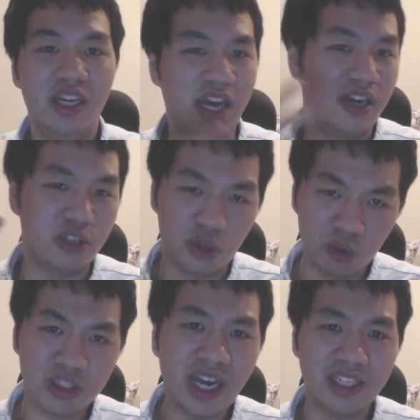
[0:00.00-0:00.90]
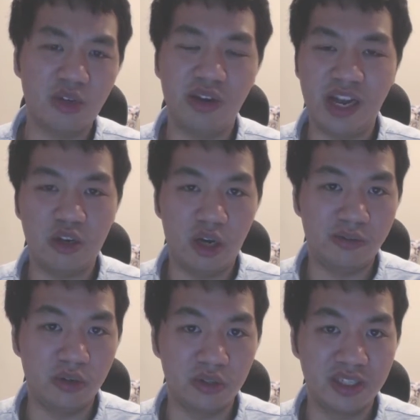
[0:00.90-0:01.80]
and the 2 side story light
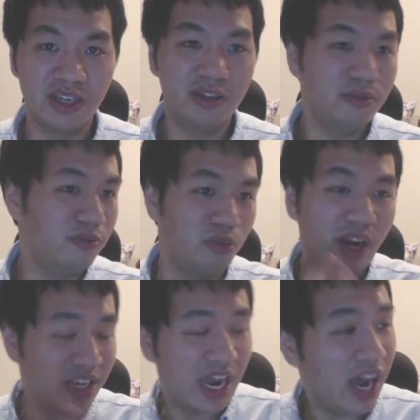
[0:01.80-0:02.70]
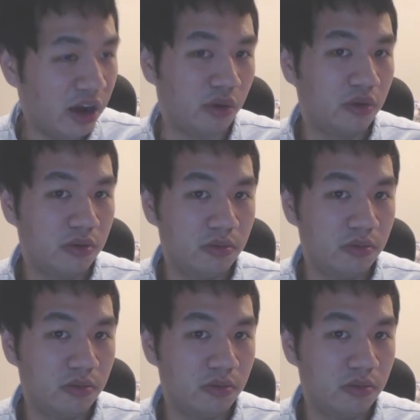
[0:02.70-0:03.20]
novels right now.